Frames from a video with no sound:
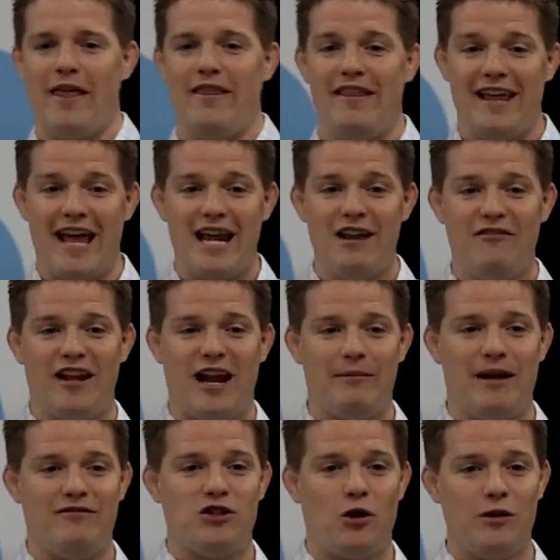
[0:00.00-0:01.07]
And at the end of it, I'm
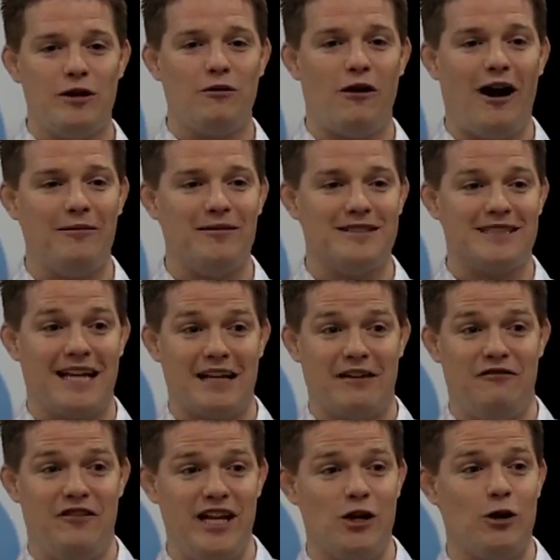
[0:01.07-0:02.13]
going to have Tony Robbins, like
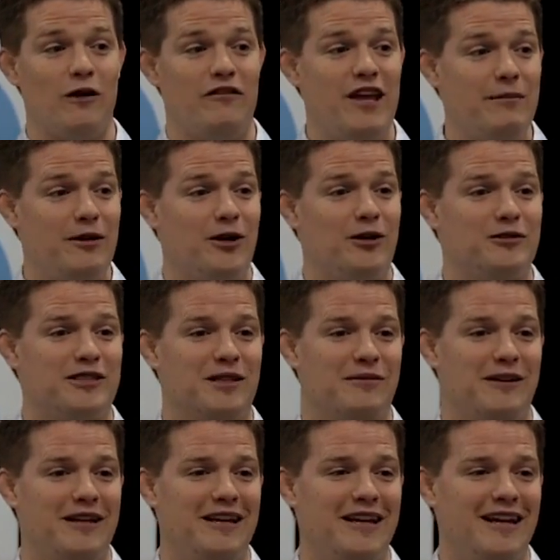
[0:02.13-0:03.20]
a video of him
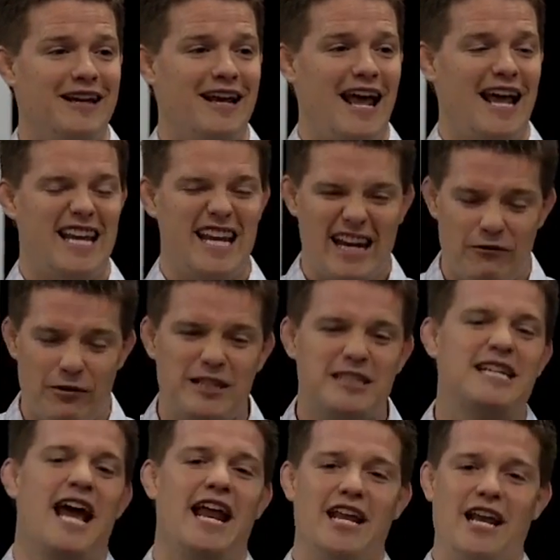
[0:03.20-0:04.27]
introducing me and getting everybody
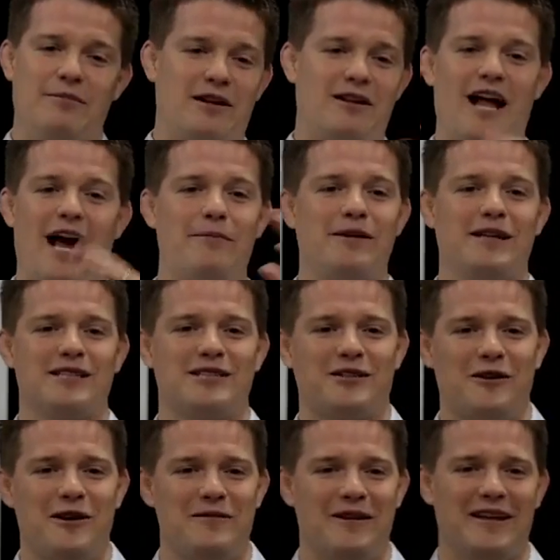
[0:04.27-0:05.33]
standing up and clapping and
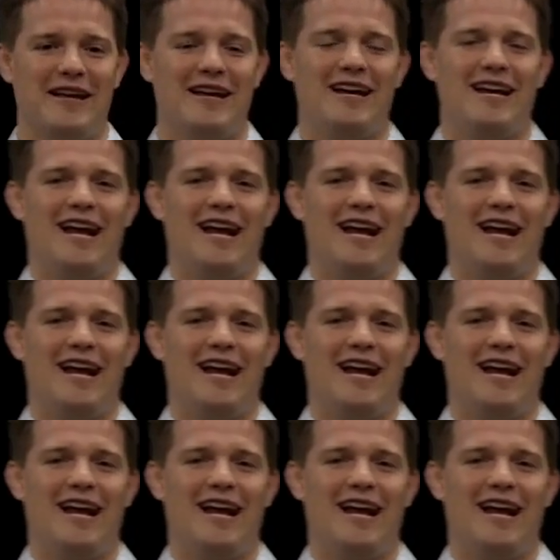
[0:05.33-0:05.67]
screaming.